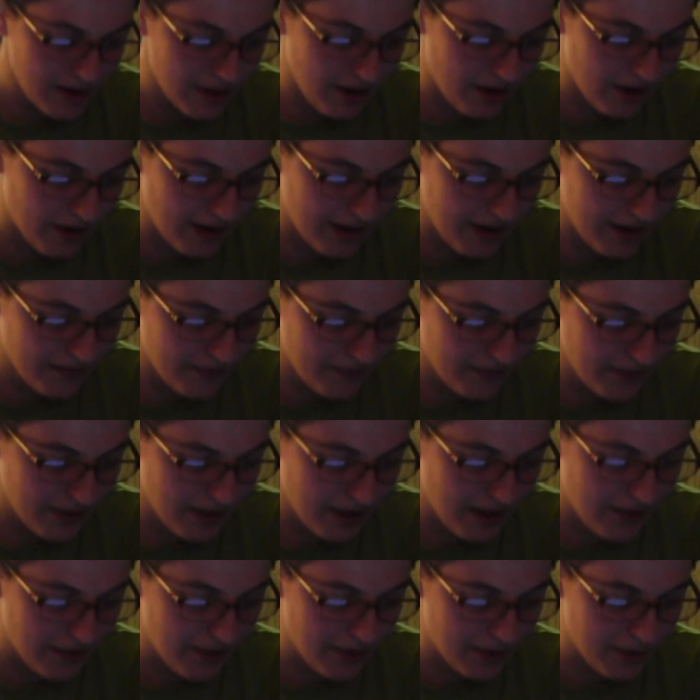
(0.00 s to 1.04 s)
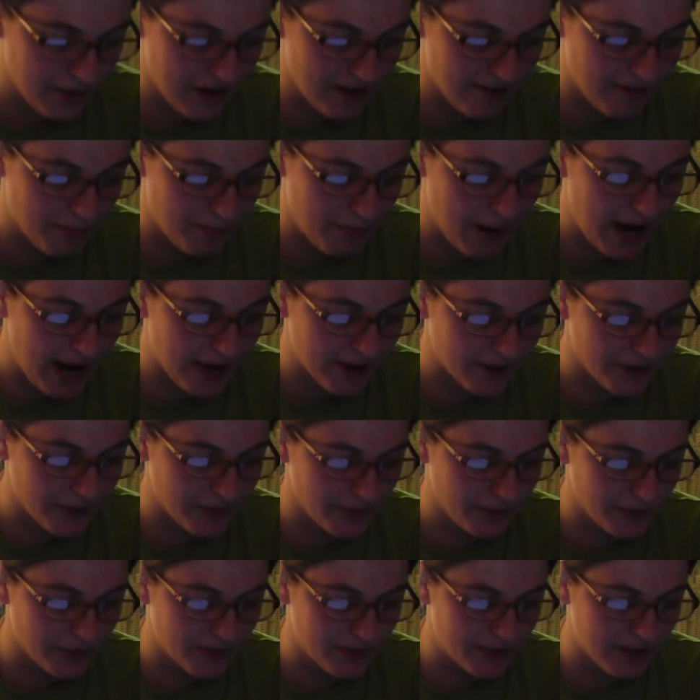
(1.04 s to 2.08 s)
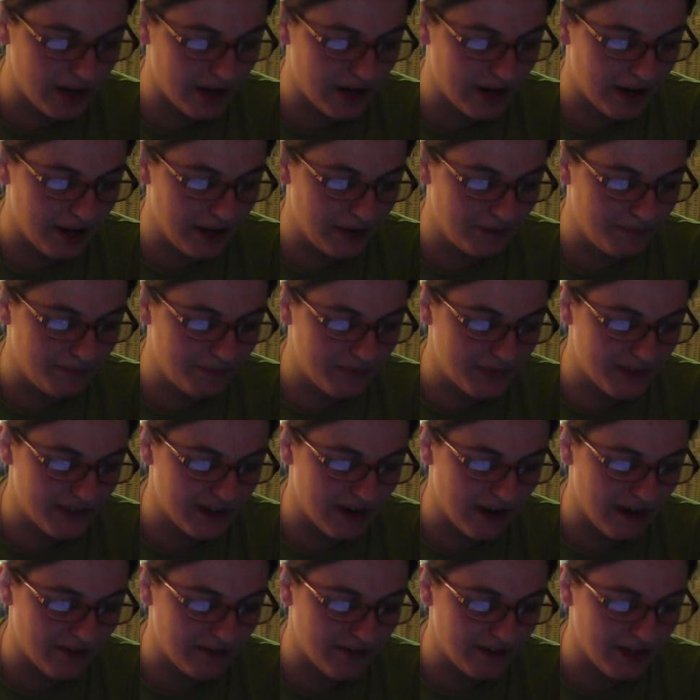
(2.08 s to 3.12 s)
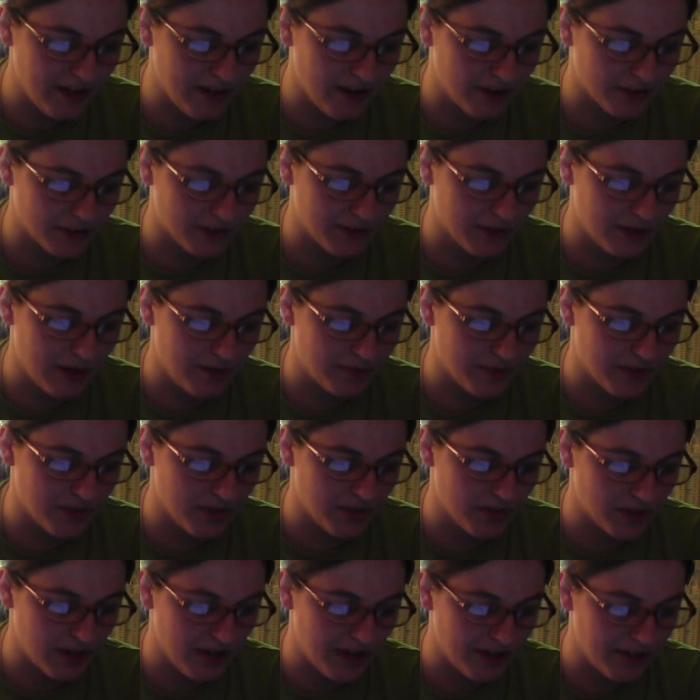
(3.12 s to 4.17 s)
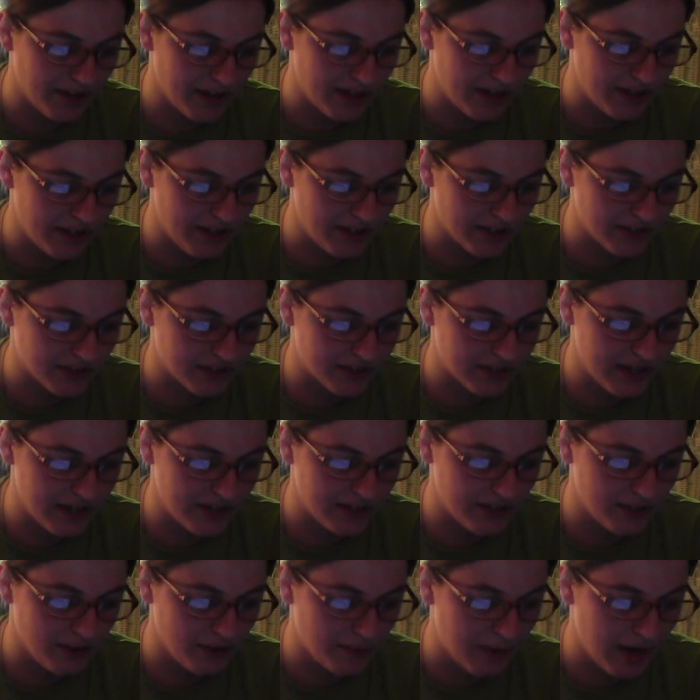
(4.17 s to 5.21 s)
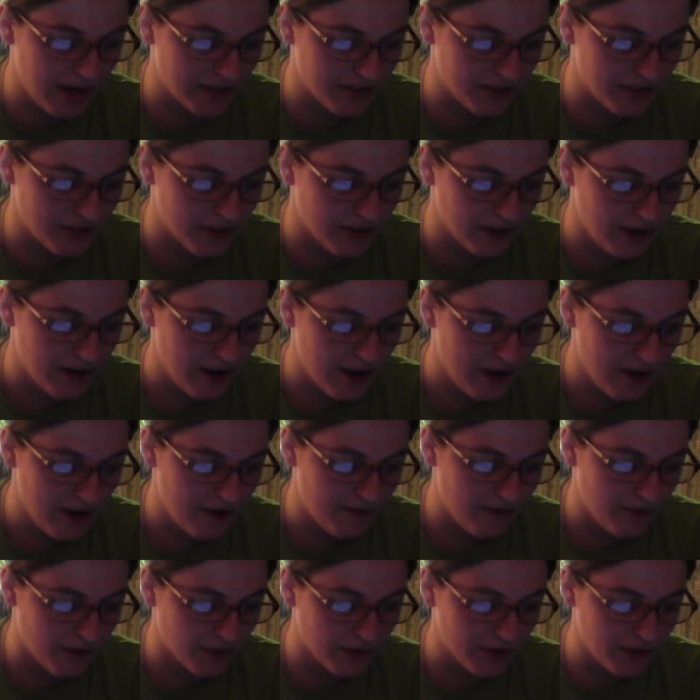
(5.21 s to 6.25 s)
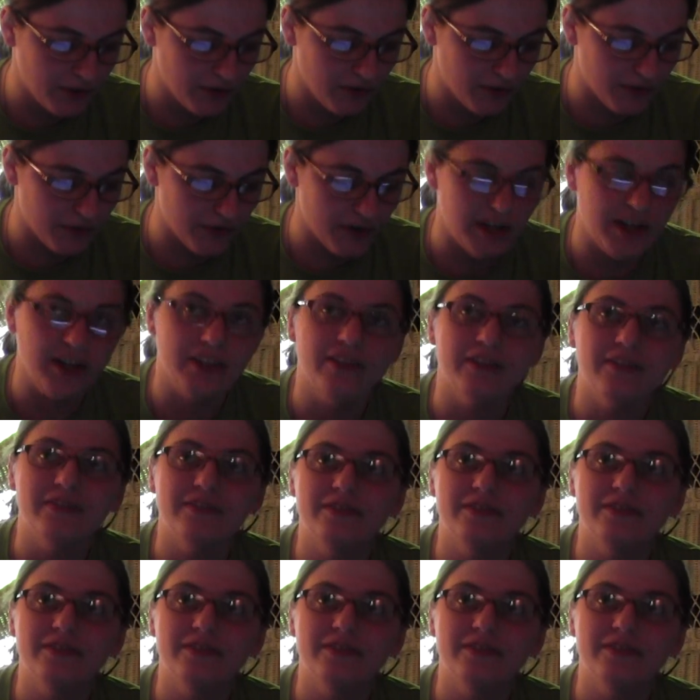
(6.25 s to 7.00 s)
Alright. And then we have Baku's stuff. He also comes in the trial deck. He's a size 2 monster, 4/2/3.